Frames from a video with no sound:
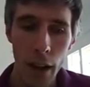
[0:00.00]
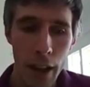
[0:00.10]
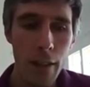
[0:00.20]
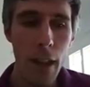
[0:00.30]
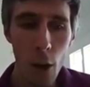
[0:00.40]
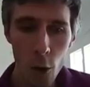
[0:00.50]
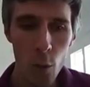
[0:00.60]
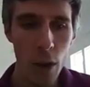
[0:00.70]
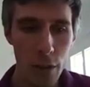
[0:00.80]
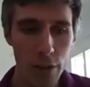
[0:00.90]
In the old
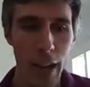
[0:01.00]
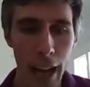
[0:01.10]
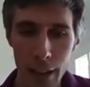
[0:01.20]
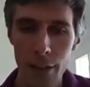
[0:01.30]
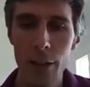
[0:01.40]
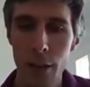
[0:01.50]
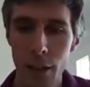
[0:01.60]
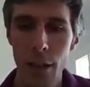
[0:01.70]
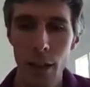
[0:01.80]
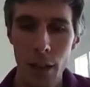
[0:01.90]
world of tax,
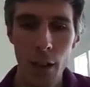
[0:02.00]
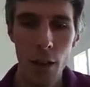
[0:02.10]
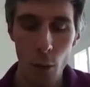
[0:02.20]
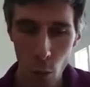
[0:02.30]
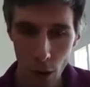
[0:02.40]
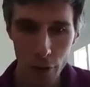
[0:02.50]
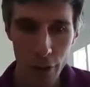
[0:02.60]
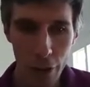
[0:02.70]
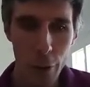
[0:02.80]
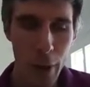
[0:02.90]
whilst
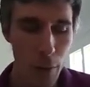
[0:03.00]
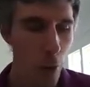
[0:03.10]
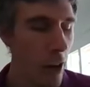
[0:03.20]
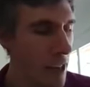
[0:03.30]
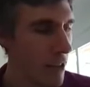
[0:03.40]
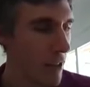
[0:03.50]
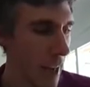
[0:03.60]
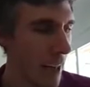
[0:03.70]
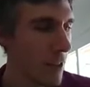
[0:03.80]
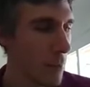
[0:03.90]
a lot of people got into
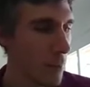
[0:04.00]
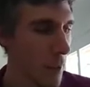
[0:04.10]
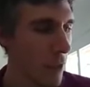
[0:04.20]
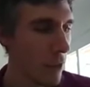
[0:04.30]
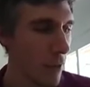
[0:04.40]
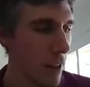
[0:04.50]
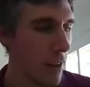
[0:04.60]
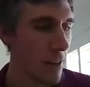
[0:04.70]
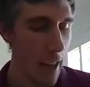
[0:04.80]
tax because of the